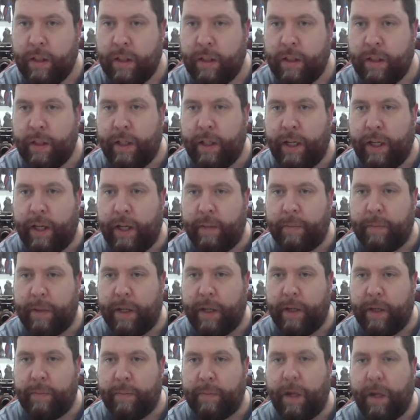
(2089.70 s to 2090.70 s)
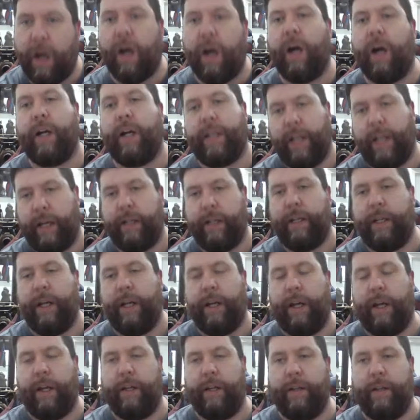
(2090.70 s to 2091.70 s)
Near Brandon. Oh, okay.
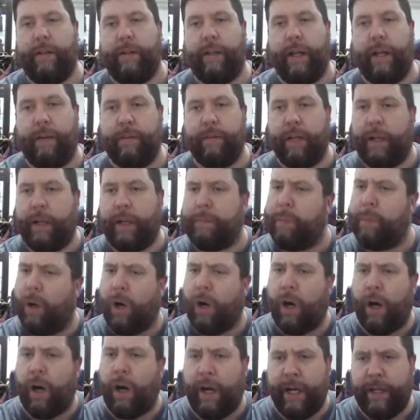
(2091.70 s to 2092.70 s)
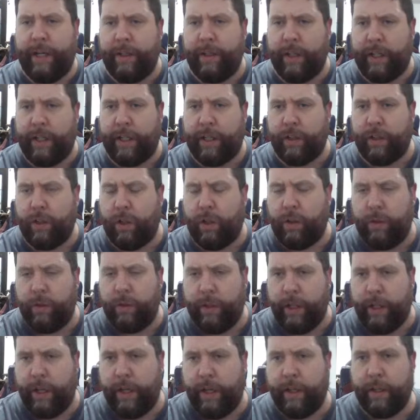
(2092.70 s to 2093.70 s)
Yeah. Like behind, along
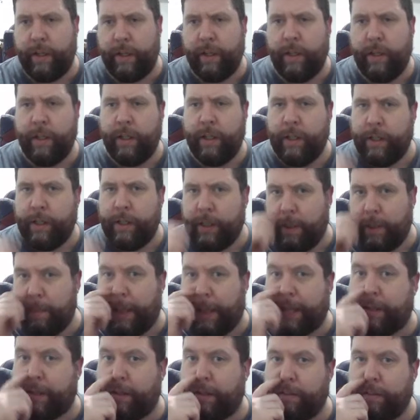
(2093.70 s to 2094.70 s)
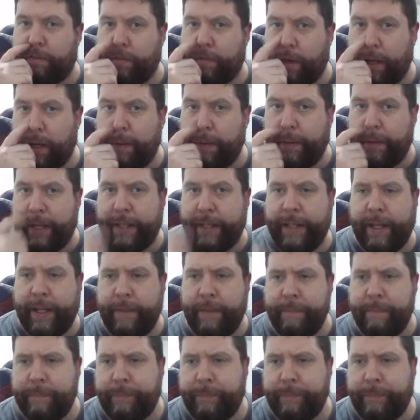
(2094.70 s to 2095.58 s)
the back of the freeway there.